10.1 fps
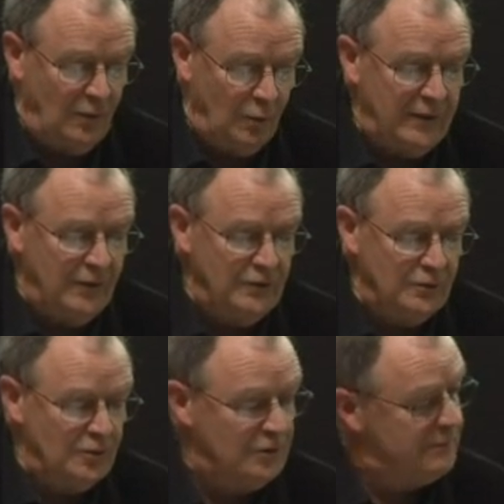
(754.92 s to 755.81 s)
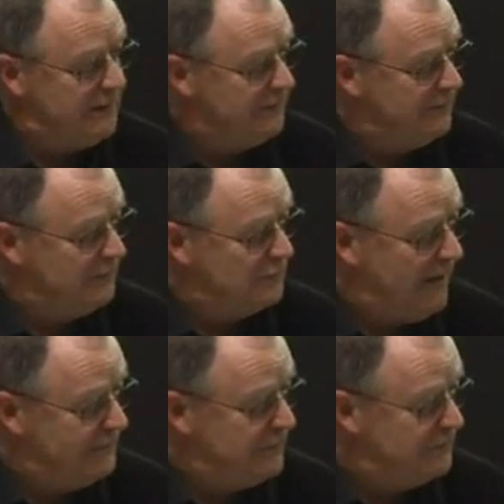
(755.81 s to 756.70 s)
although you could have been
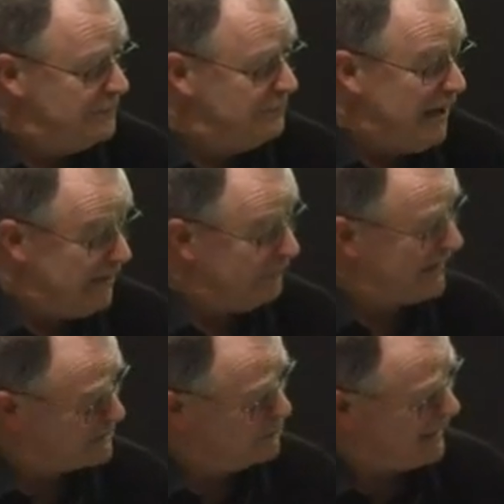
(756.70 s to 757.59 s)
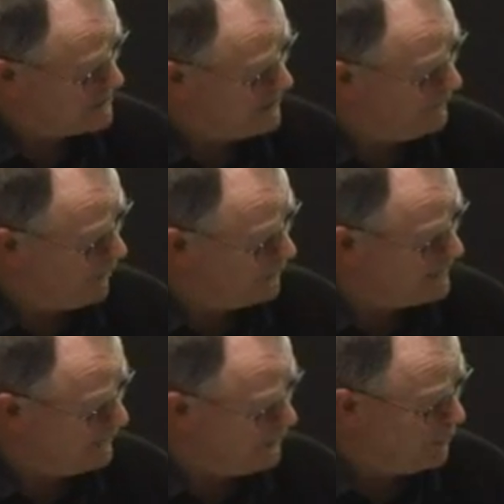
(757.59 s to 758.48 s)
drafted for... In fact, you actually
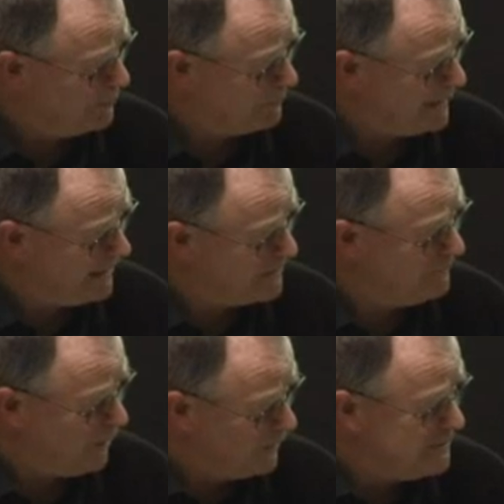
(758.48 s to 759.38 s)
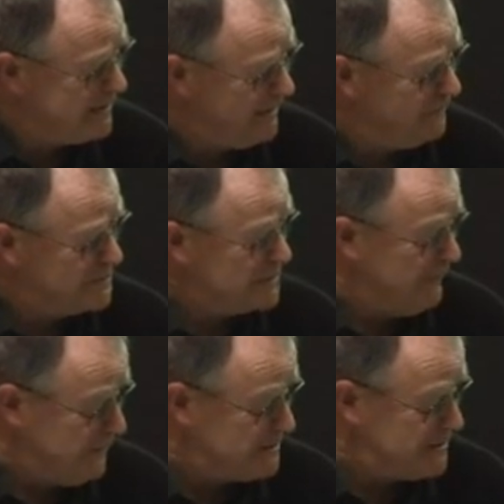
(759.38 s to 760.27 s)
you were prepared to volunteer for
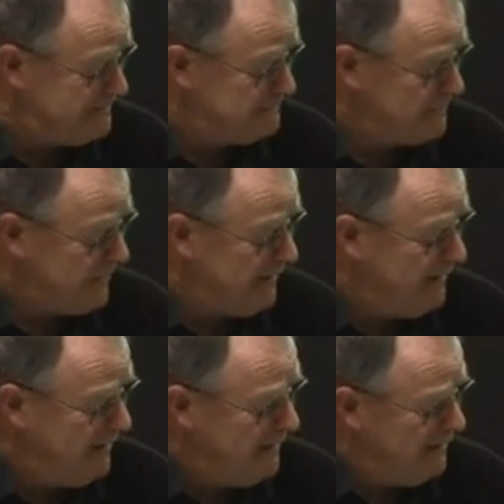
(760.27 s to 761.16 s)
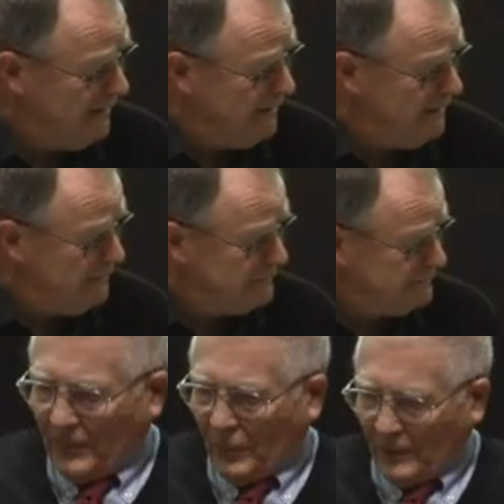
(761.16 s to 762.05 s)
service. Well, I
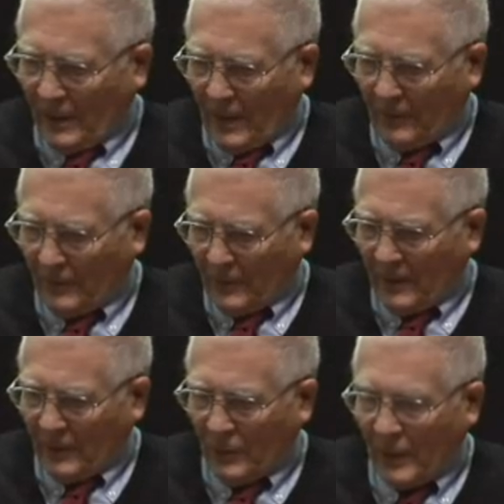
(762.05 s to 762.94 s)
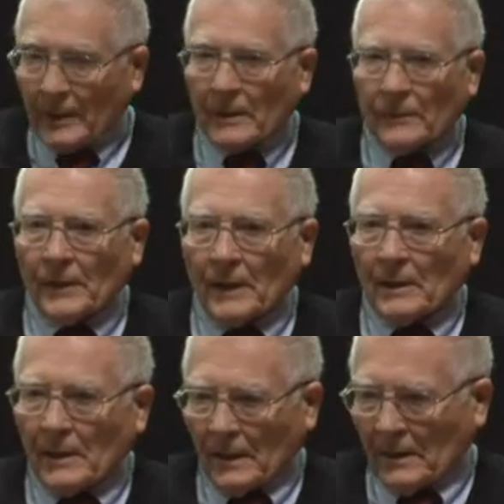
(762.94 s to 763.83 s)
was brought up in Quaker
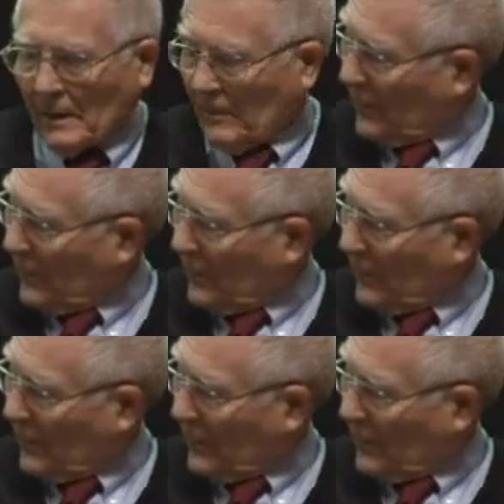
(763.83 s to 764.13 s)
thinking